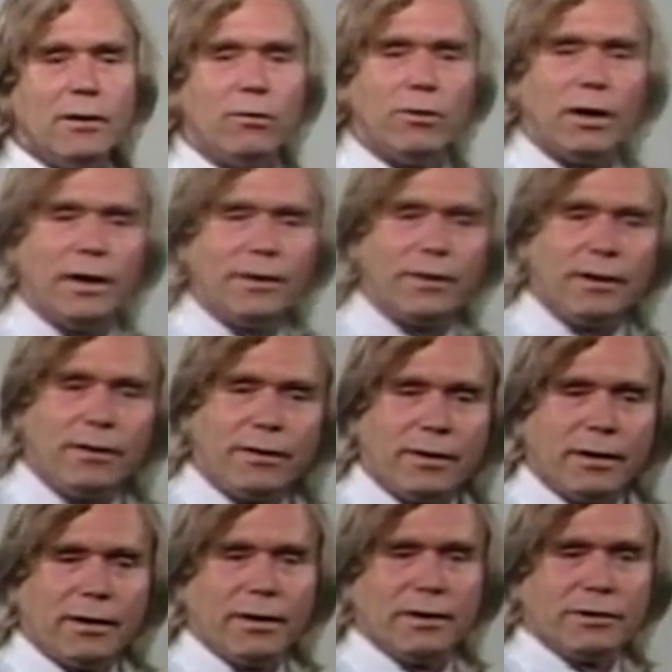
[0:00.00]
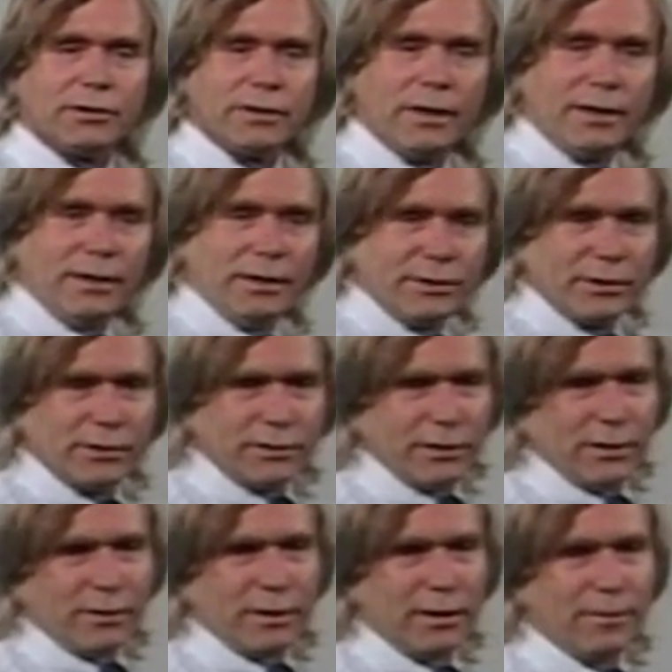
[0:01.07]
why they think it's not
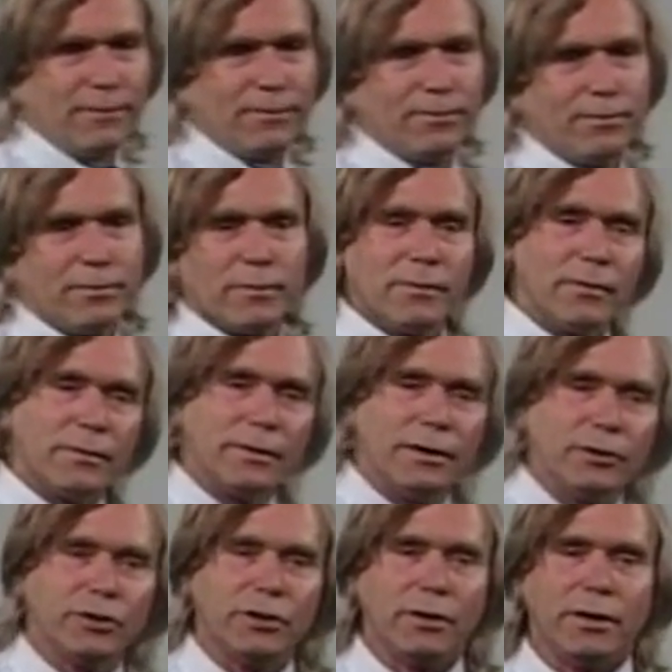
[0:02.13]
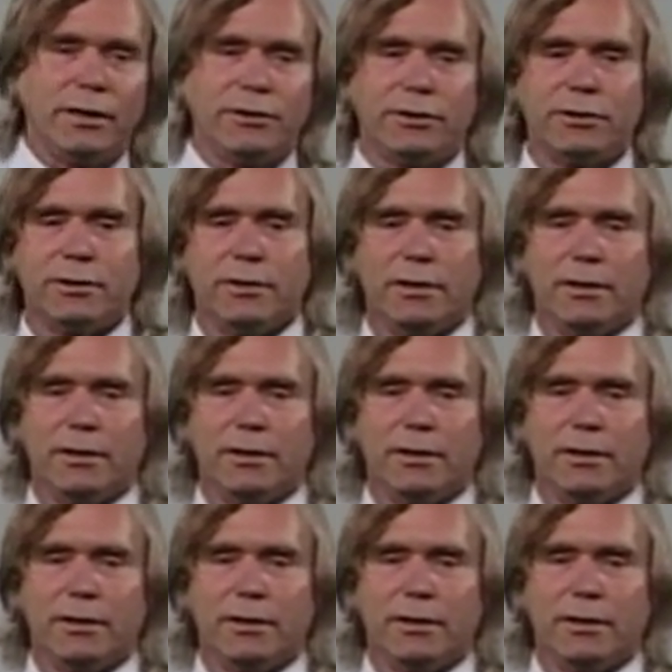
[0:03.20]
necessary. Their choice,